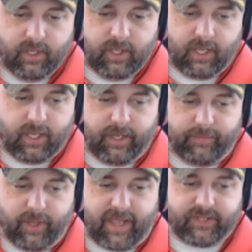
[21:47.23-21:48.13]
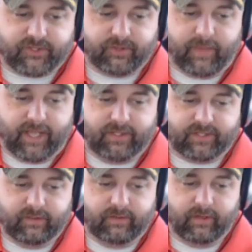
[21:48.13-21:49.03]
A master
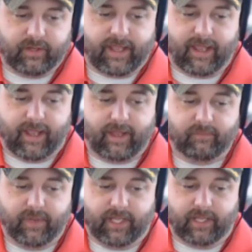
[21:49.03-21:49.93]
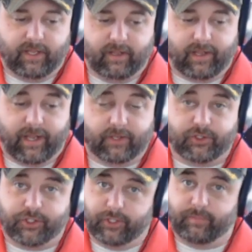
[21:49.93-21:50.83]
mason can be and
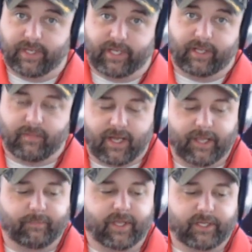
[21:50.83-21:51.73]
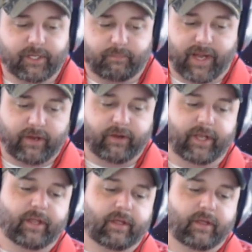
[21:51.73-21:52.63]
should be, in my opinion,
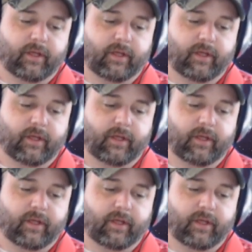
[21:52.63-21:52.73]
buried